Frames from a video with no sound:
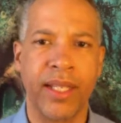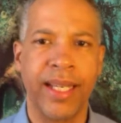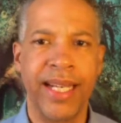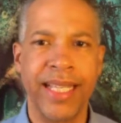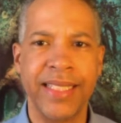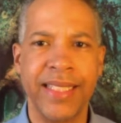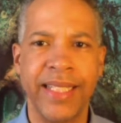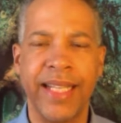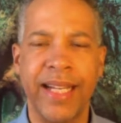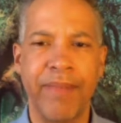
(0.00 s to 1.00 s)
And I
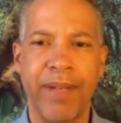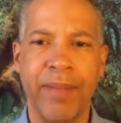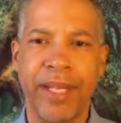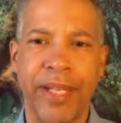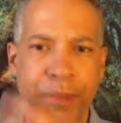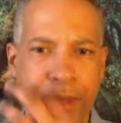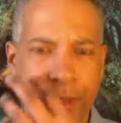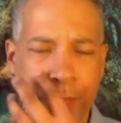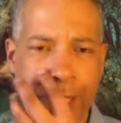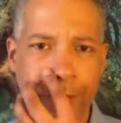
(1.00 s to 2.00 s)
see, I'm not able to
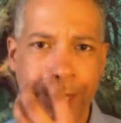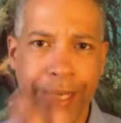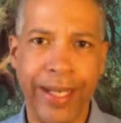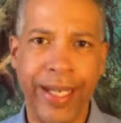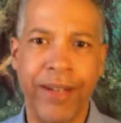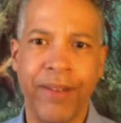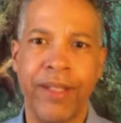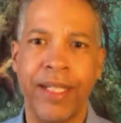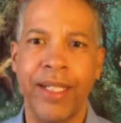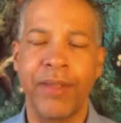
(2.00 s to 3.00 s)
read it right now,
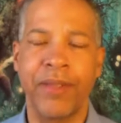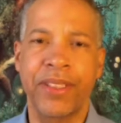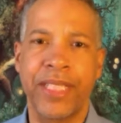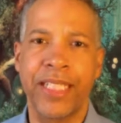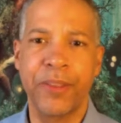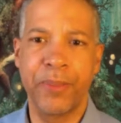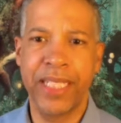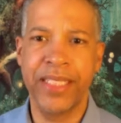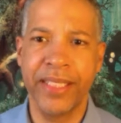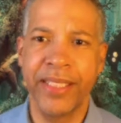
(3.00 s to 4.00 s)
Versandra, but
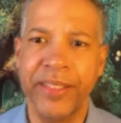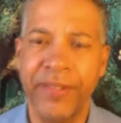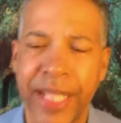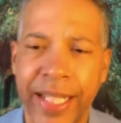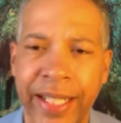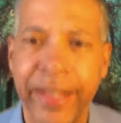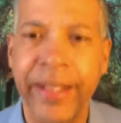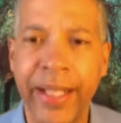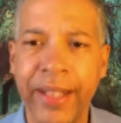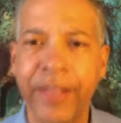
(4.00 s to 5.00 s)
I see that you've got
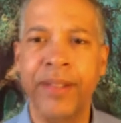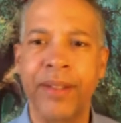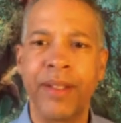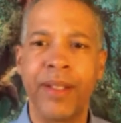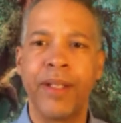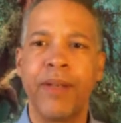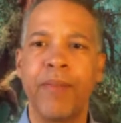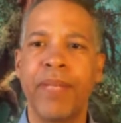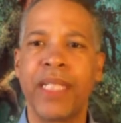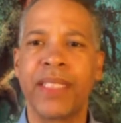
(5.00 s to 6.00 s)
another
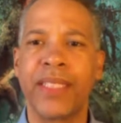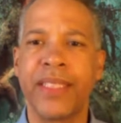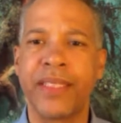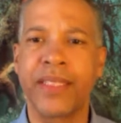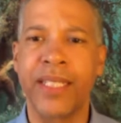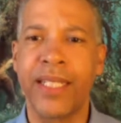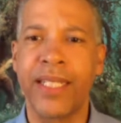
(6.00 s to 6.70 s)
message